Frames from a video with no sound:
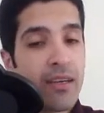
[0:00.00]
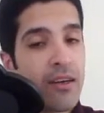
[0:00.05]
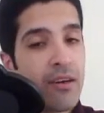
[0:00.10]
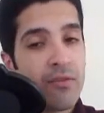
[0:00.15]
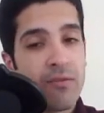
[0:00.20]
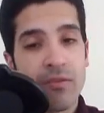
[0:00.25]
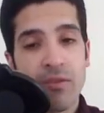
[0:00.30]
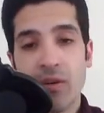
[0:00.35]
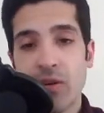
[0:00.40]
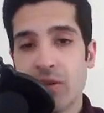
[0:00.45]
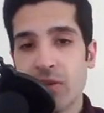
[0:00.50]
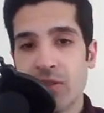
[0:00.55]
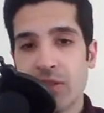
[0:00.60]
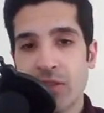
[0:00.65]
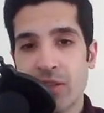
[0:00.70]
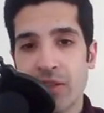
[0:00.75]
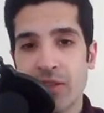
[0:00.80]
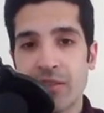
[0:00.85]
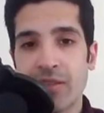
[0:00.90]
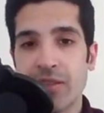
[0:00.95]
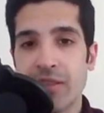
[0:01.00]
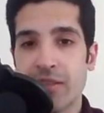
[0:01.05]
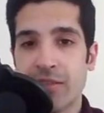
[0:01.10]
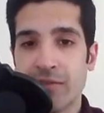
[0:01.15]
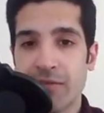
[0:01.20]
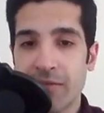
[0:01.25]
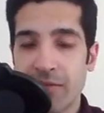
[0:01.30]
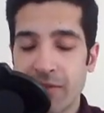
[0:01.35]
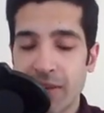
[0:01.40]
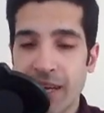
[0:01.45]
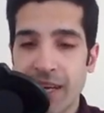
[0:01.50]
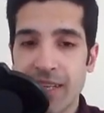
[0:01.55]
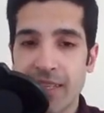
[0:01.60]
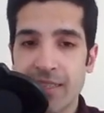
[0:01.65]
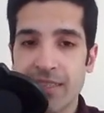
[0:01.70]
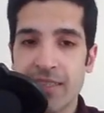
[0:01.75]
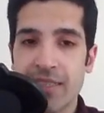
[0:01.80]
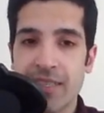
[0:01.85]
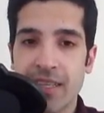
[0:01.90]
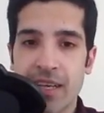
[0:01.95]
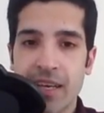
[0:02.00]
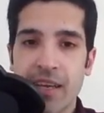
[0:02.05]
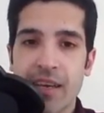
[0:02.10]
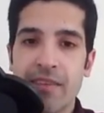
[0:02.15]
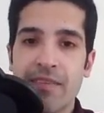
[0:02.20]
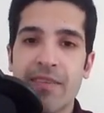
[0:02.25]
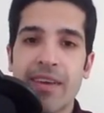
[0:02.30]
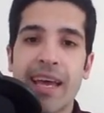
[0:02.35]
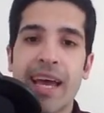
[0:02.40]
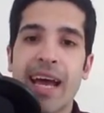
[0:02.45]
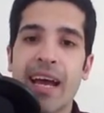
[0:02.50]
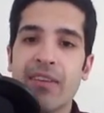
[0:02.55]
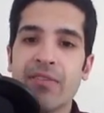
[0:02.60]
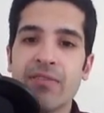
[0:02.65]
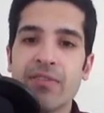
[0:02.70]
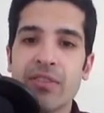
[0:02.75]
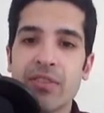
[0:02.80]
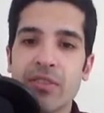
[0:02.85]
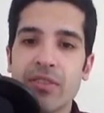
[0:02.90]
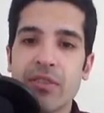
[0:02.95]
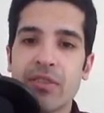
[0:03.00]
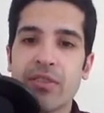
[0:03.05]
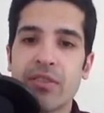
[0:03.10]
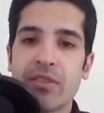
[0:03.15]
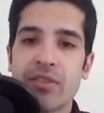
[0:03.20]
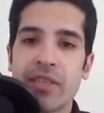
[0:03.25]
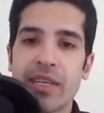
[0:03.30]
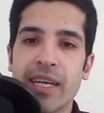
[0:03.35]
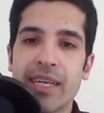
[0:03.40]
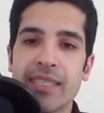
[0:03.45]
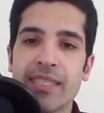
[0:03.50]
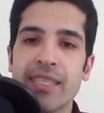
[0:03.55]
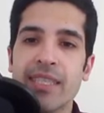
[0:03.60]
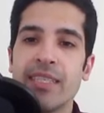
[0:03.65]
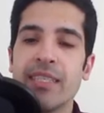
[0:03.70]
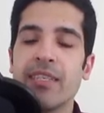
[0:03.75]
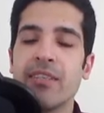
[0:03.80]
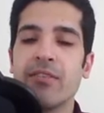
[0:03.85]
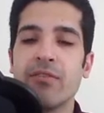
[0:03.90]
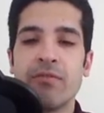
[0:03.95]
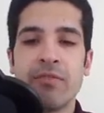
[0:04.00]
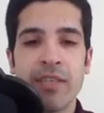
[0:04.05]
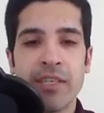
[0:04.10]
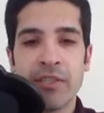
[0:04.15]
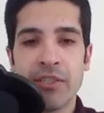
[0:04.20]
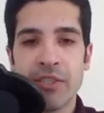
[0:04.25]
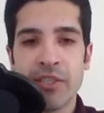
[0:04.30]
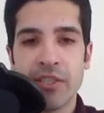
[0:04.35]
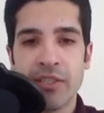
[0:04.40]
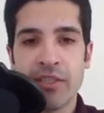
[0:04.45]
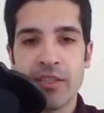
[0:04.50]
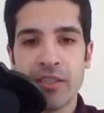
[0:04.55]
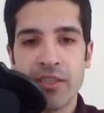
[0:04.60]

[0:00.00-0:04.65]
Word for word: Of course not, it fails. We have to create a new version.